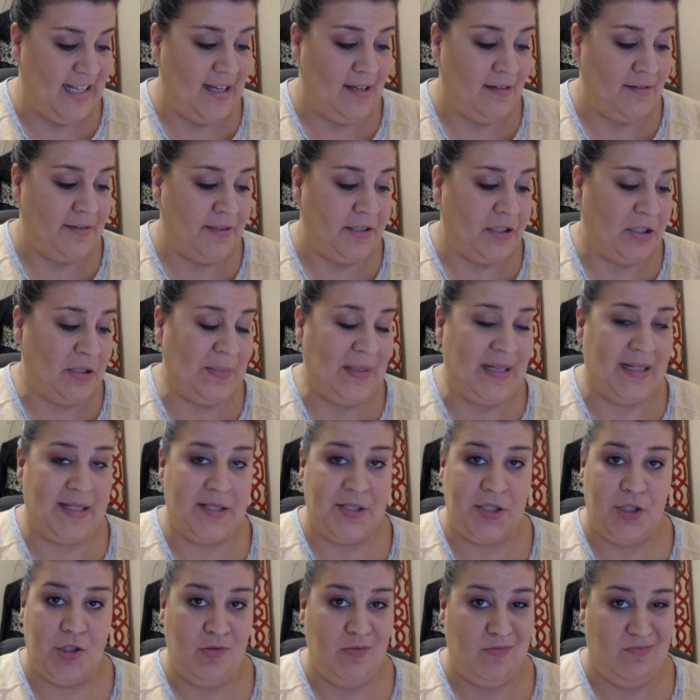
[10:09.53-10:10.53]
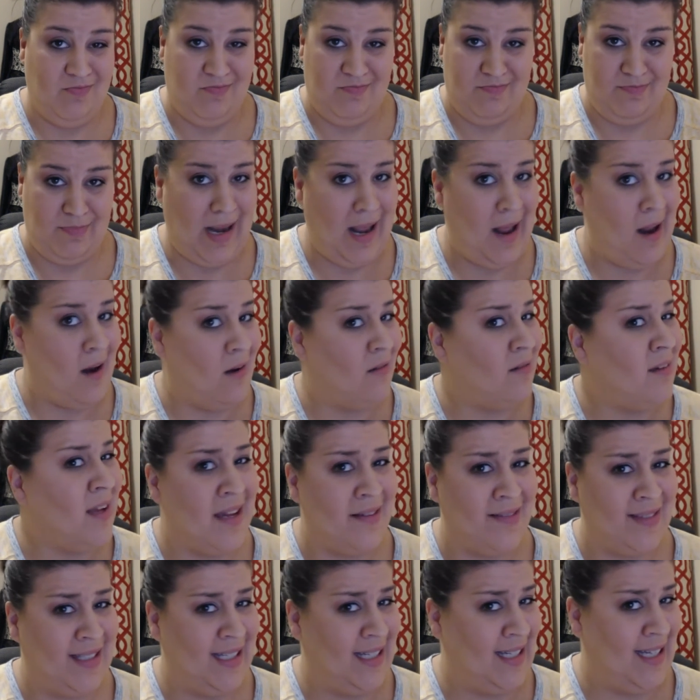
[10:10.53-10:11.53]
I don't know about you, but I don't
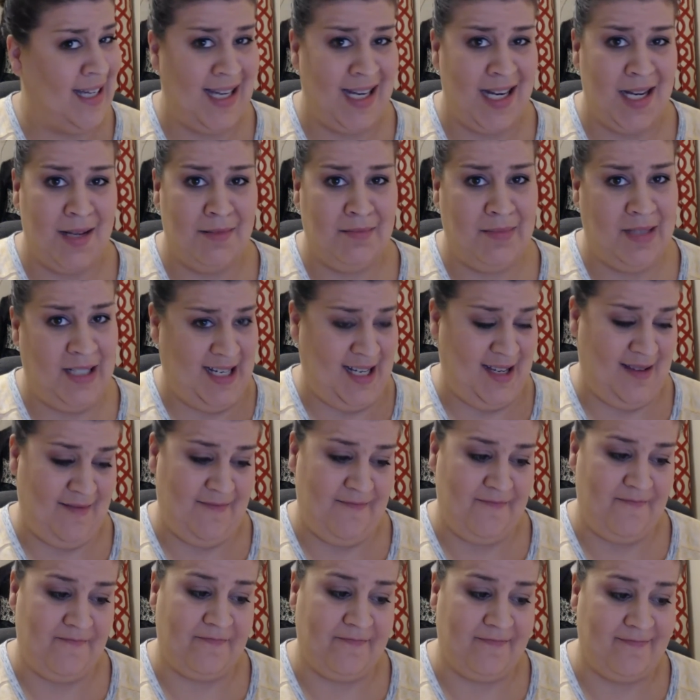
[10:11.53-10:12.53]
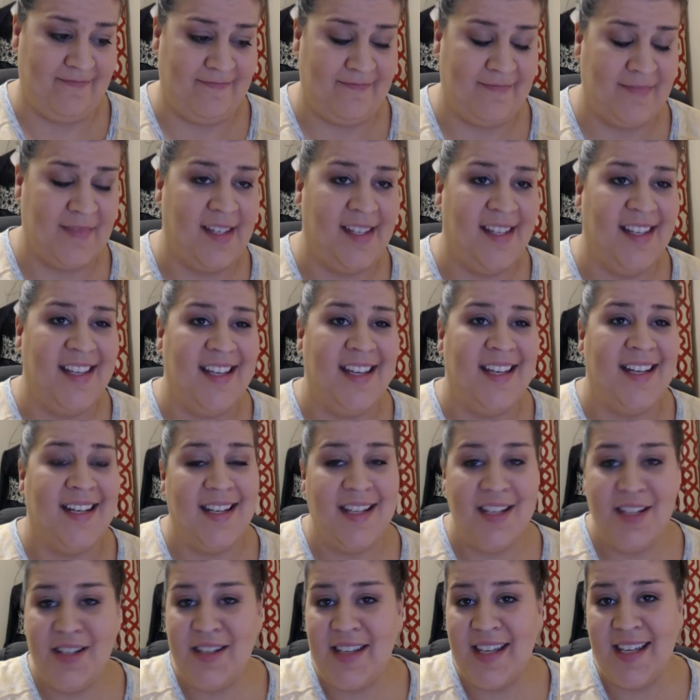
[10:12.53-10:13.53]
have that kind of money.
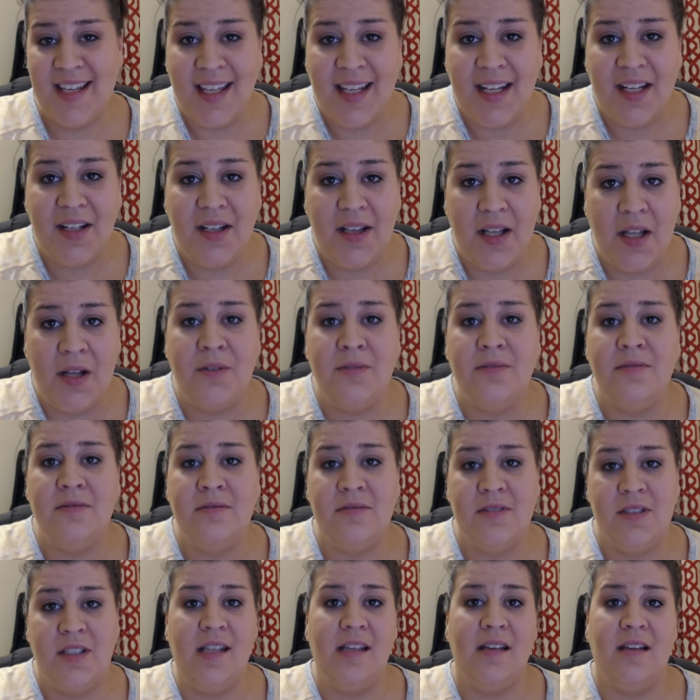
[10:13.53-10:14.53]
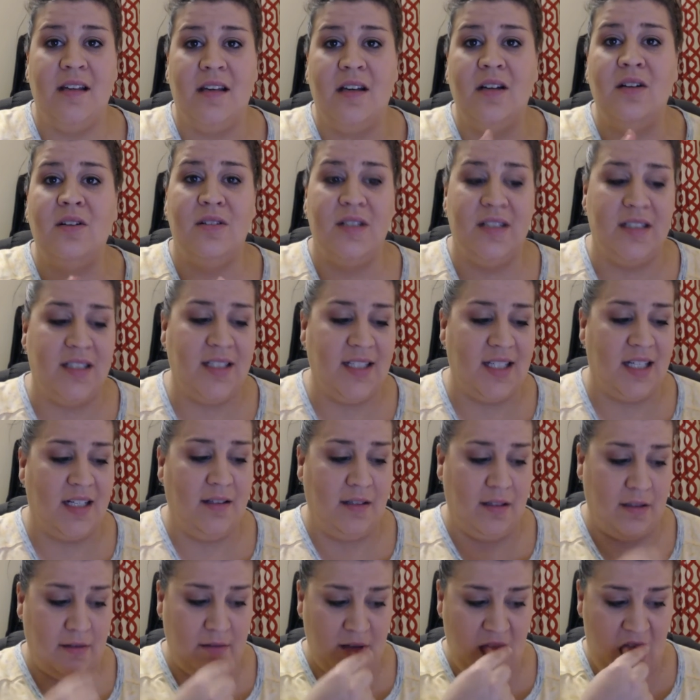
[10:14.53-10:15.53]
Now you can get a loan. You can go and get
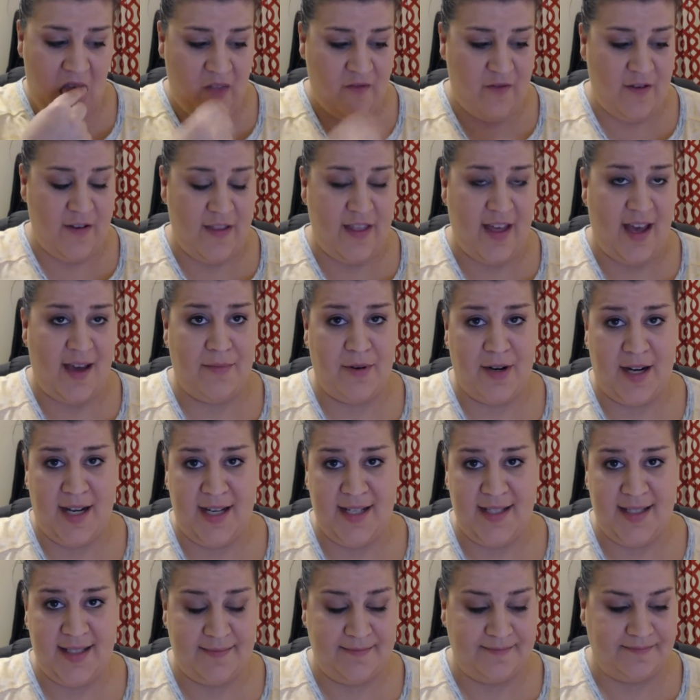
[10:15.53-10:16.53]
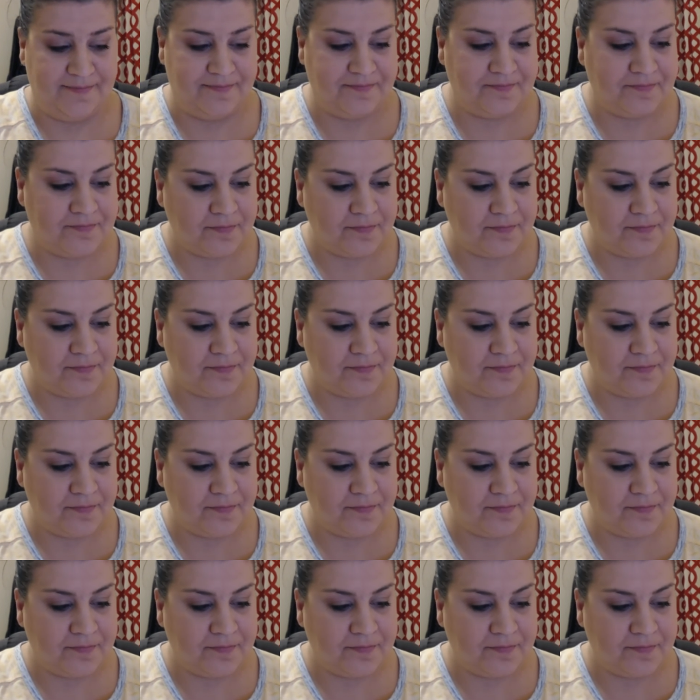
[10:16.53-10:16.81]
a loan for that price.